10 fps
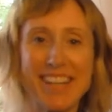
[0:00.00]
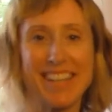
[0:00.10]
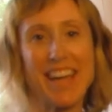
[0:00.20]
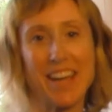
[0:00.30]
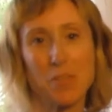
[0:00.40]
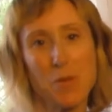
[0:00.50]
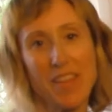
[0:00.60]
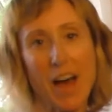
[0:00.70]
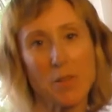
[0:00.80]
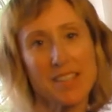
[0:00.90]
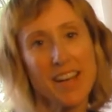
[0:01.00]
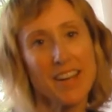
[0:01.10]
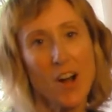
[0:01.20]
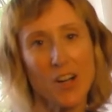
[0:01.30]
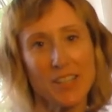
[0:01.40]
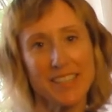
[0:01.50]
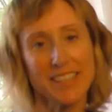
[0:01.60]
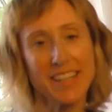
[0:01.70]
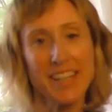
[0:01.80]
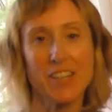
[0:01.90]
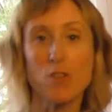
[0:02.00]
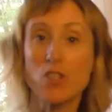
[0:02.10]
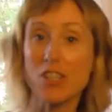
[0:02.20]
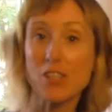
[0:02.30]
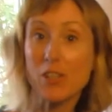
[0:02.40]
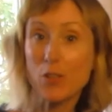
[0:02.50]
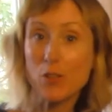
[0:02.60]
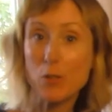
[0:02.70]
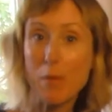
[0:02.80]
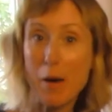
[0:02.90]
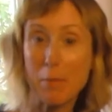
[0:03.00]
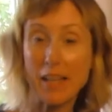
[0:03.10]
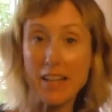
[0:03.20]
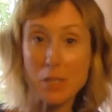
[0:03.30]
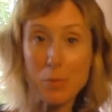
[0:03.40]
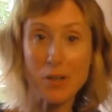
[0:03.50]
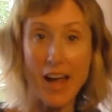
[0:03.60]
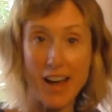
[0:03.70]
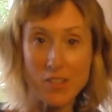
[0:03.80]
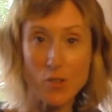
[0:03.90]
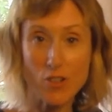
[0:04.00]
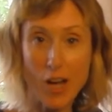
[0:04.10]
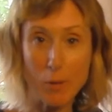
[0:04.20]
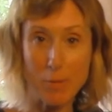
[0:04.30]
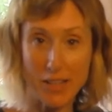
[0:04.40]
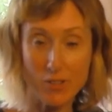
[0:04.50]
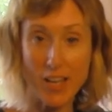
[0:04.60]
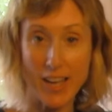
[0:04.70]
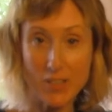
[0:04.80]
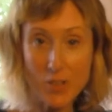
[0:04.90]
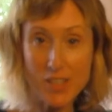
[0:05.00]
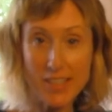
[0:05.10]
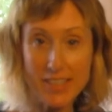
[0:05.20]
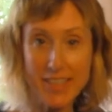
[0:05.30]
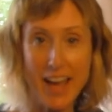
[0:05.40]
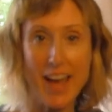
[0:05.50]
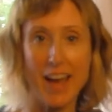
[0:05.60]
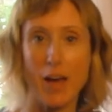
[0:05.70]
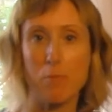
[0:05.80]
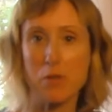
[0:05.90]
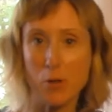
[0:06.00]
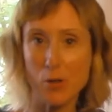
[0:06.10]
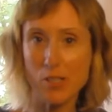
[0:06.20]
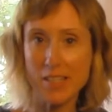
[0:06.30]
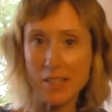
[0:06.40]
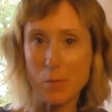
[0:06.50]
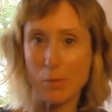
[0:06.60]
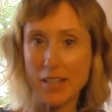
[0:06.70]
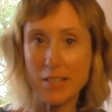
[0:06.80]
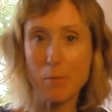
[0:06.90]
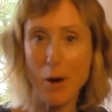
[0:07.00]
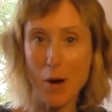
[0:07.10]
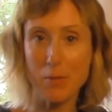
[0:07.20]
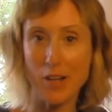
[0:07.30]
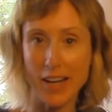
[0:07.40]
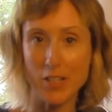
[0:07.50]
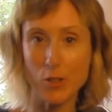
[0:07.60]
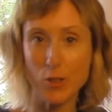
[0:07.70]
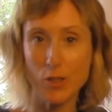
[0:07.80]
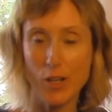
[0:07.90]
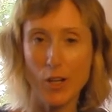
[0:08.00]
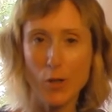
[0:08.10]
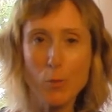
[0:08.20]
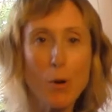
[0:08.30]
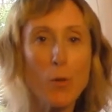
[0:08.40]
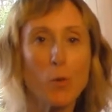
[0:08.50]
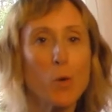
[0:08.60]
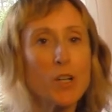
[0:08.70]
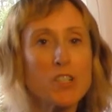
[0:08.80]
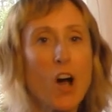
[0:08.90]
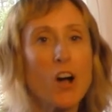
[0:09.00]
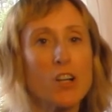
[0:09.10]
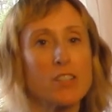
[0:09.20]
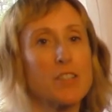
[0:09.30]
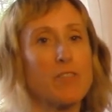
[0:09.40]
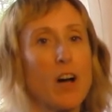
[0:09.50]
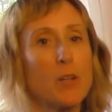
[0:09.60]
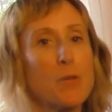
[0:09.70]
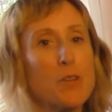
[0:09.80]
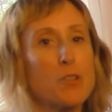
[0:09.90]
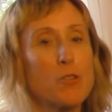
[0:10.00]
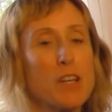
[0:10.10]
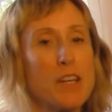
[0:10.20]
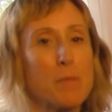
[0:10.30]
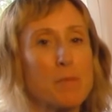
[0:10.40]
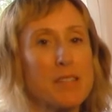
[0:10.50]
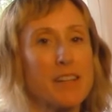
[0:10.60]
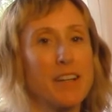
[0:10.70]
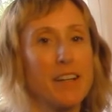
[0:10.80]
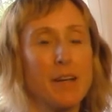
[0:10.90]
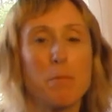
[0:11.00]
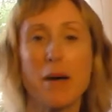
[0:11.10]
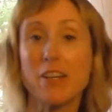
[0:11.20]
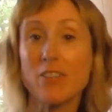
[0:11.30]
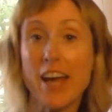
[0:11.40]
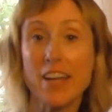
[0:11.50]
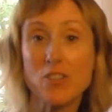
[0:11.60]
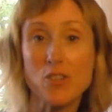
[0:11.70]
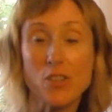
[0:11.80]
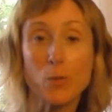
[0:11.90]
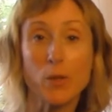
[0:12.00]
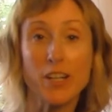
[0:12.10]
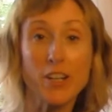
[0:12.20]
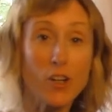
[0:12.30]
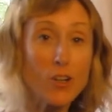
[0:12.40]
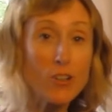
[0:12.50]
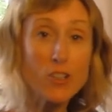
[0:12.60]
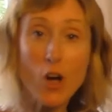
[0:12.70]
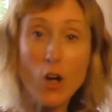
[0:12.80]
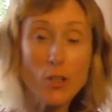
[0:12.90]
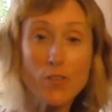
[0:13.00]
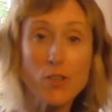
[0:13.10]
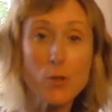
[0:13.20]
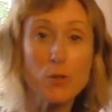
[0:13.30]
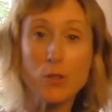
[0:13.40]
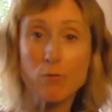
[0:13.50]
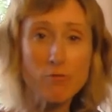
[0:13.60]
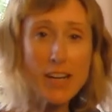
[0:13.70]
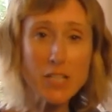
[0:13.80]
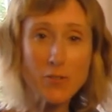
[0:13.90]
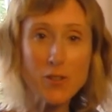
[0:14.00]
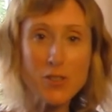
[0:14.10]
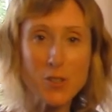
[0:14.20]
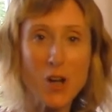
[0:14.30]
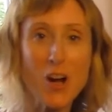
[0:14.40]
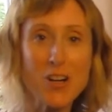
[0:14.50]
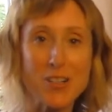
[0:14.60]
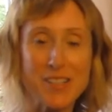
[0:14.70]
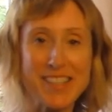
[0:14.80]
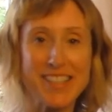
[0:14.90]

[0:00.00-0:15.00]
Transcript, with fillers: again with Outside Art. You just learned about Plattsburgh astronaut Michael Anderson and muralist Brendan Palmer Angel, who both worked hard to follow their dreams. Michael Anderson would encourage all of you to reach for the stars